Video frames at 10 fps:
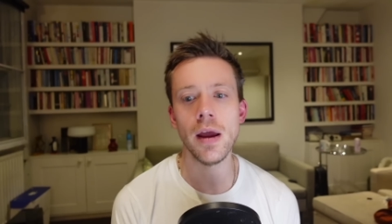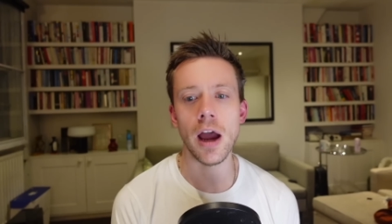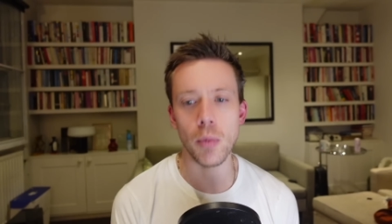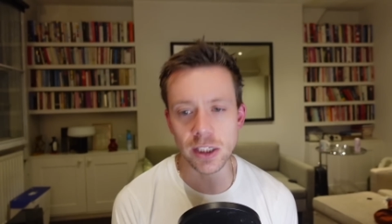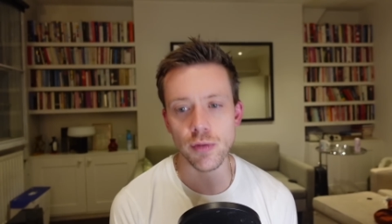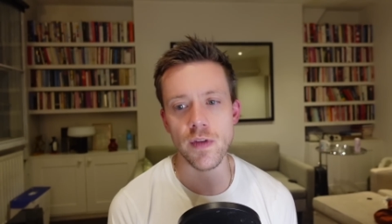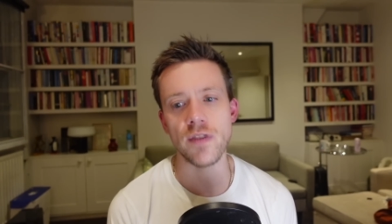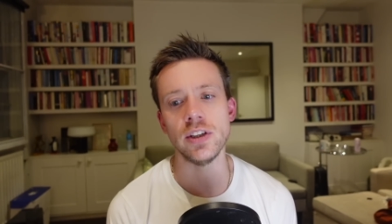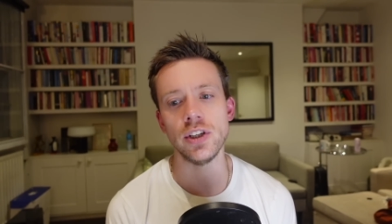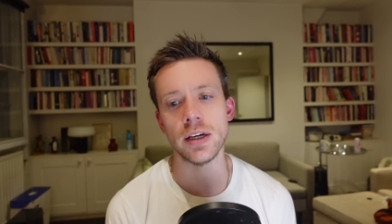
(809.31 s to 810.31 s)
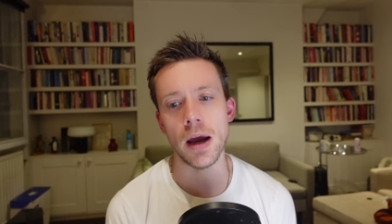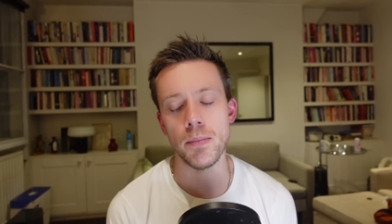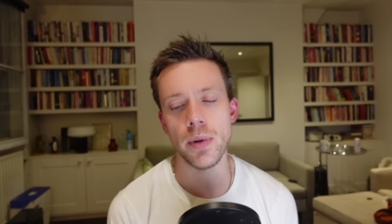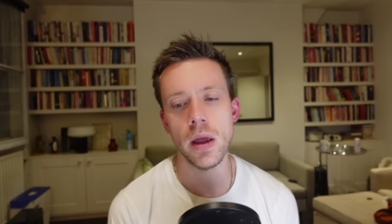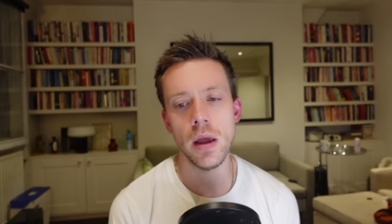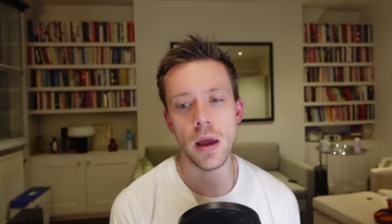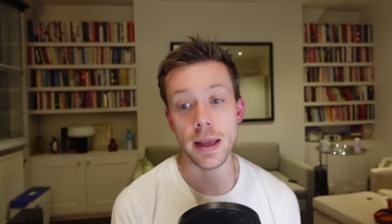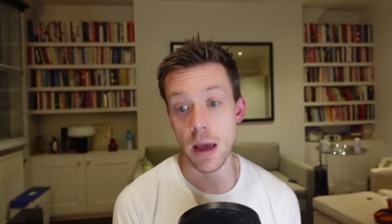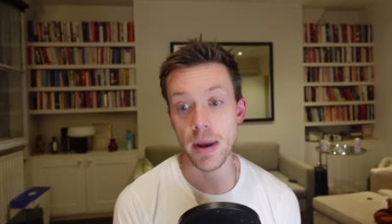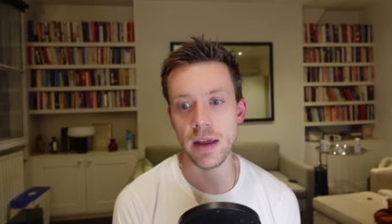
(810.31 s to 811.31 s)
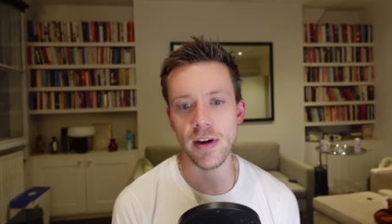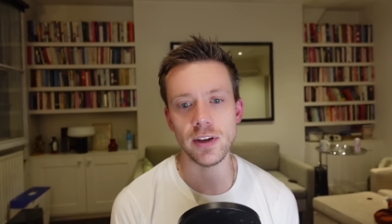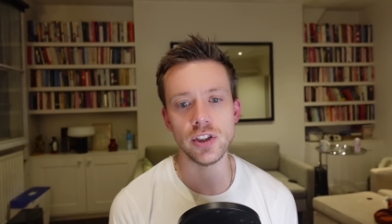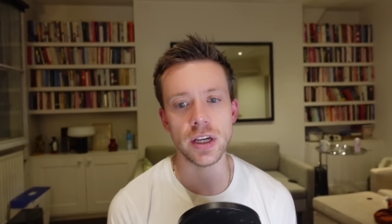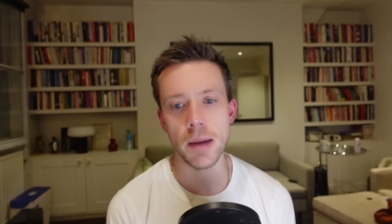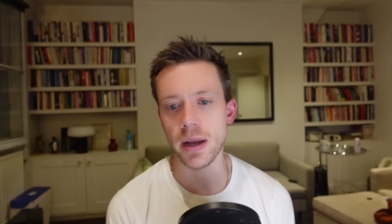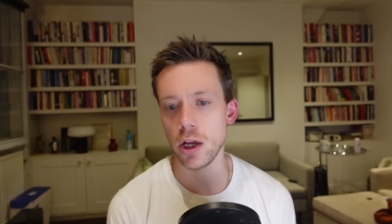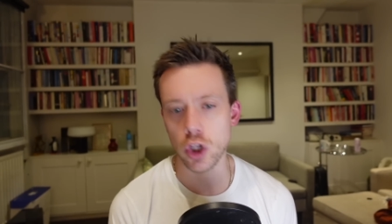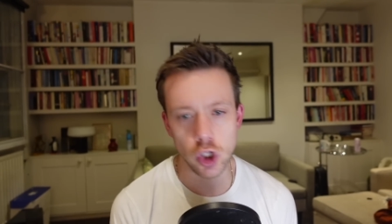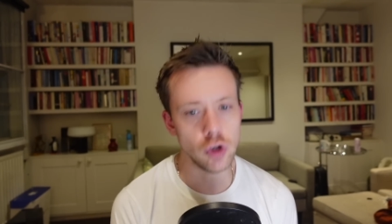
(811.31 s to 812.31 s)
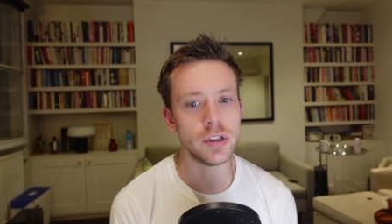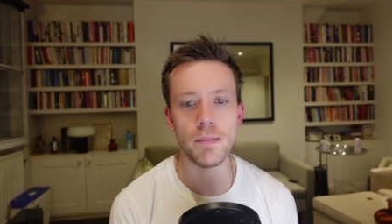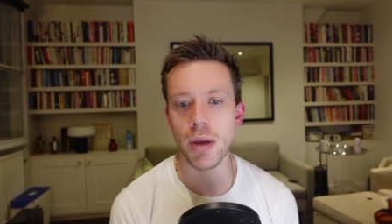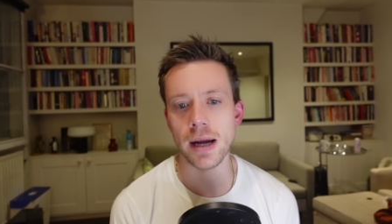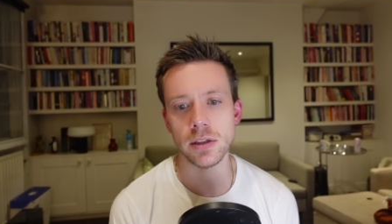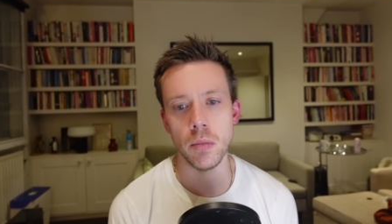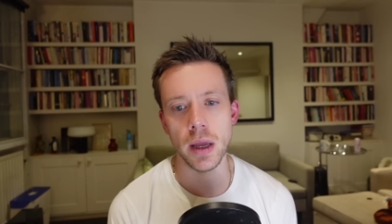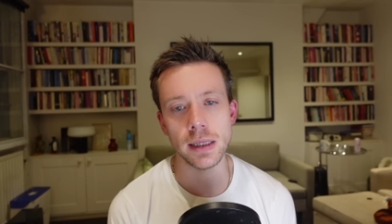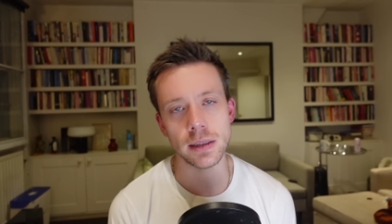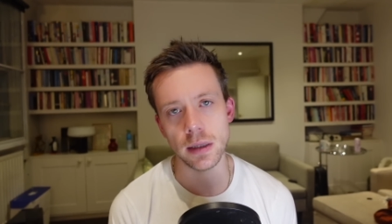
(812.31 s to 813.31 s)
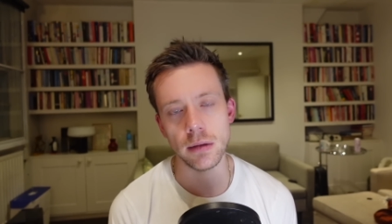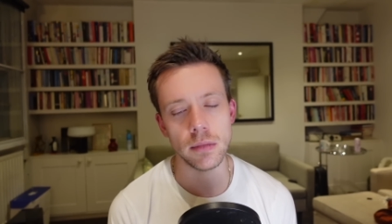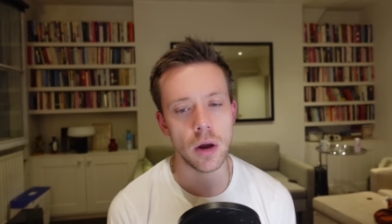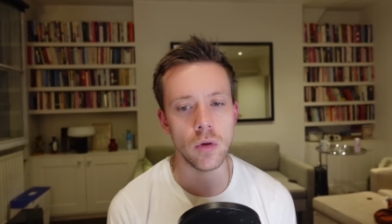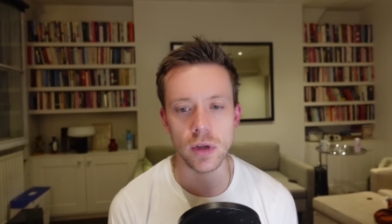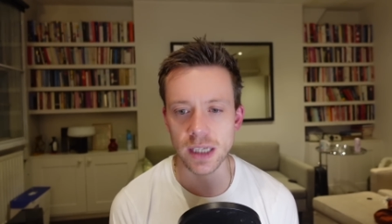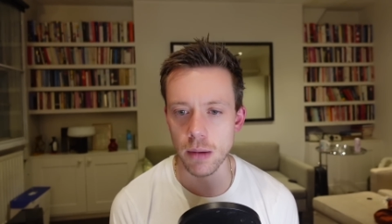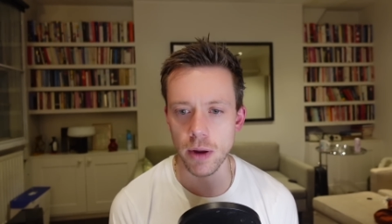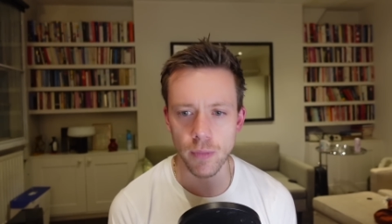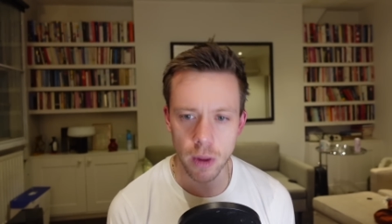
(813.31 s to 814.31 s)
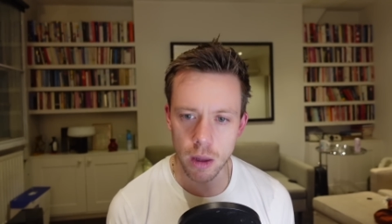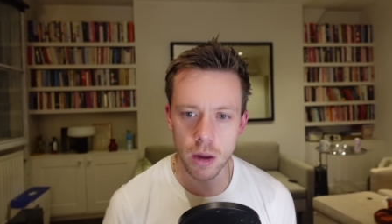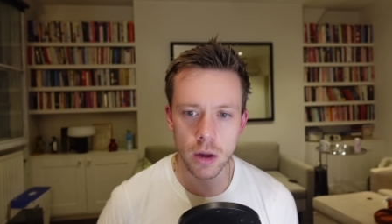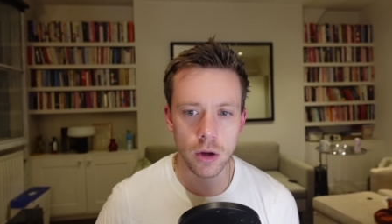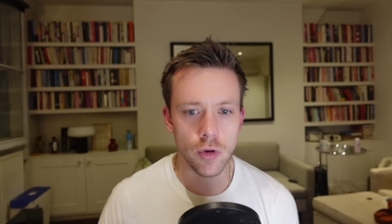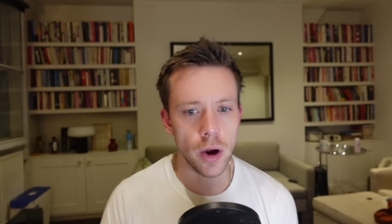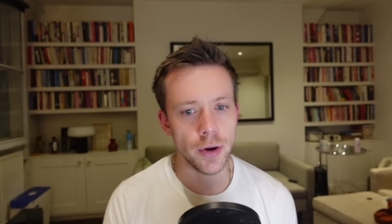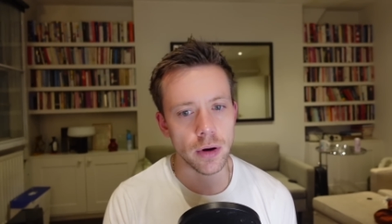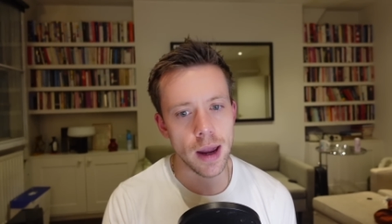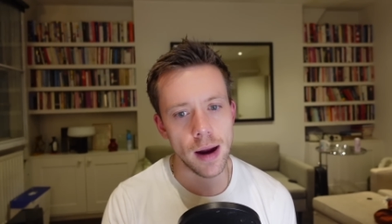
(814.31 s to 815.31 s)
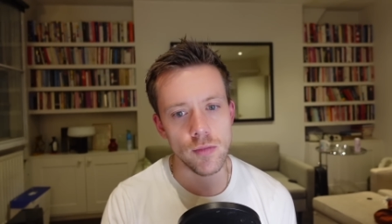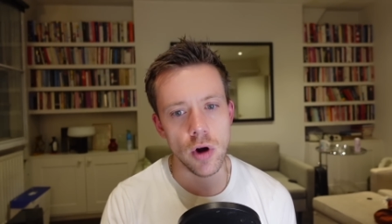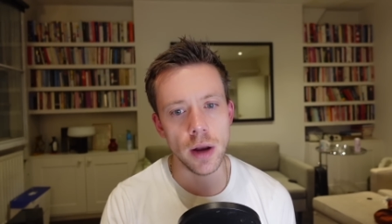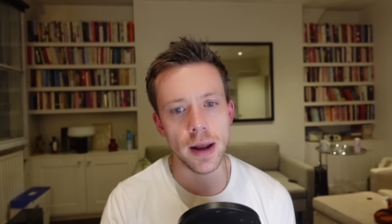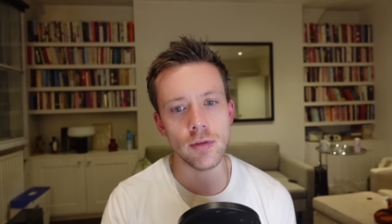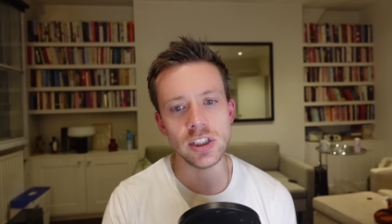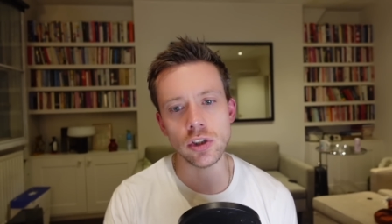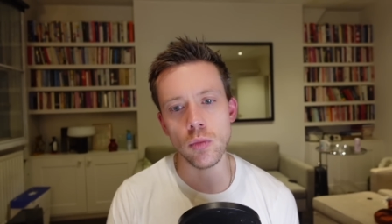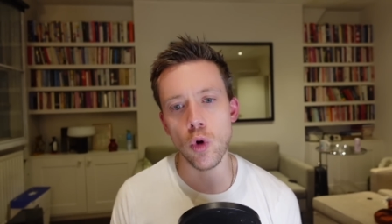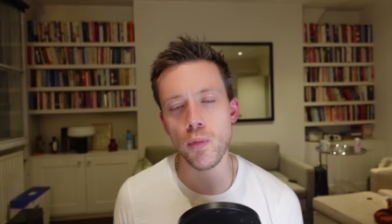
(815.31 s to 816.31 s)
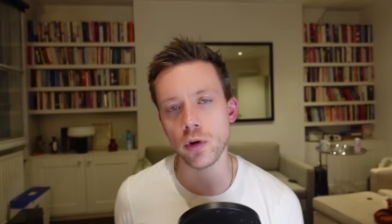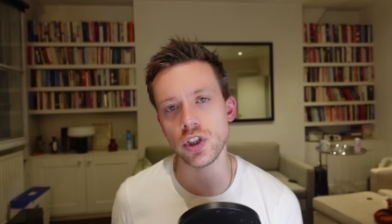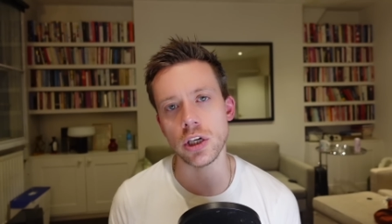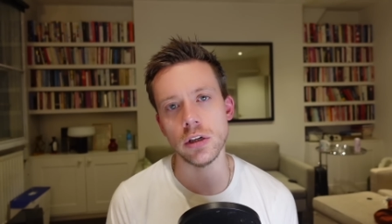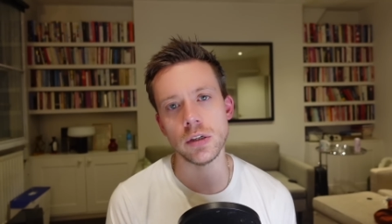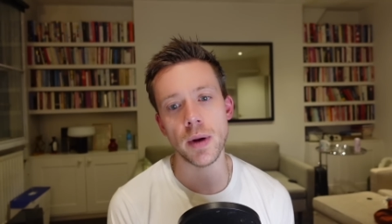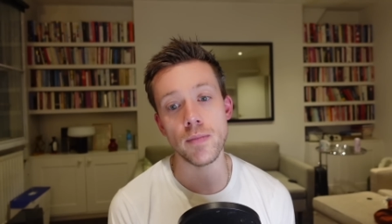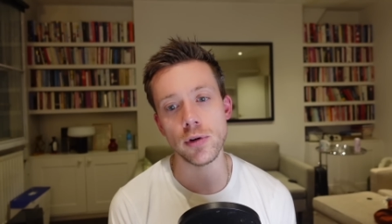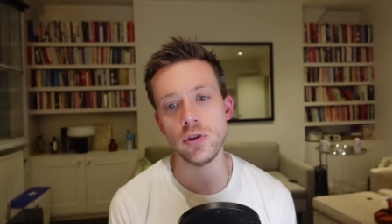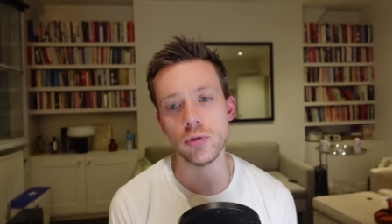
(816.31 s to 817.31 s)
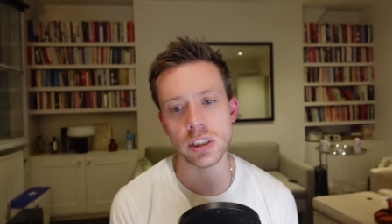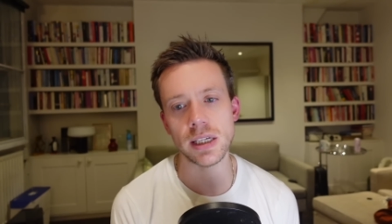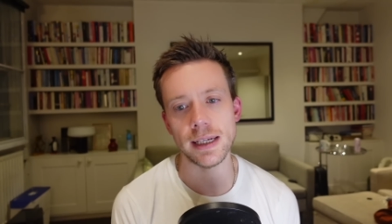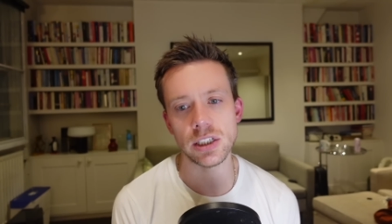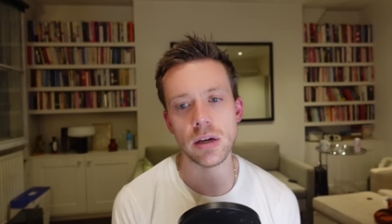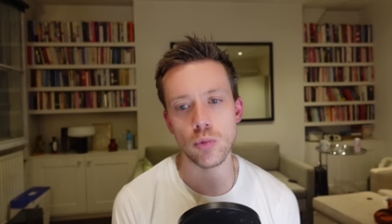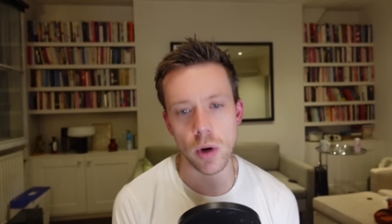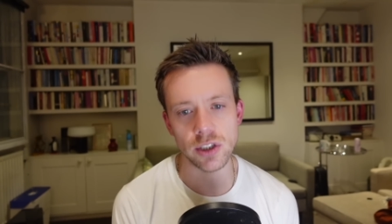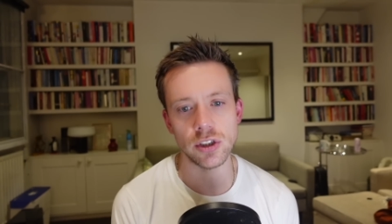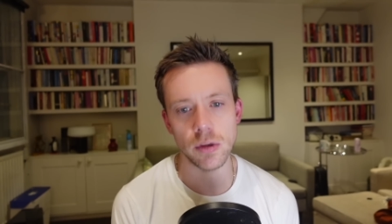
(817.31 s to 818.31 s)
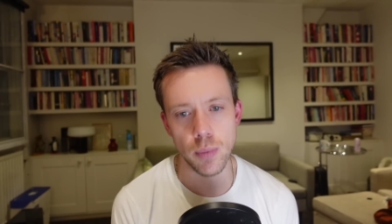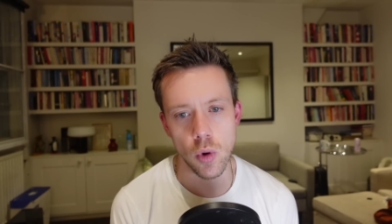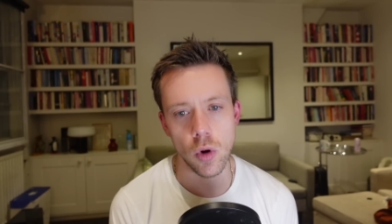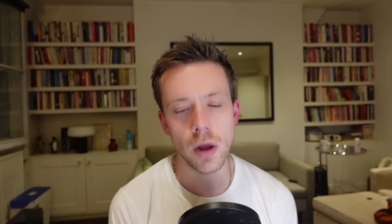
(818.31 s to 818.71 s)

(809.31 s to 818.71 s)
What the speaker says: I went to a refugee camp, a Yemeni refugee camp, that had a huge impact on me. It's the only time I've cried on camera. Now, this is a war prosecuted by brutal dictatorship with Western support.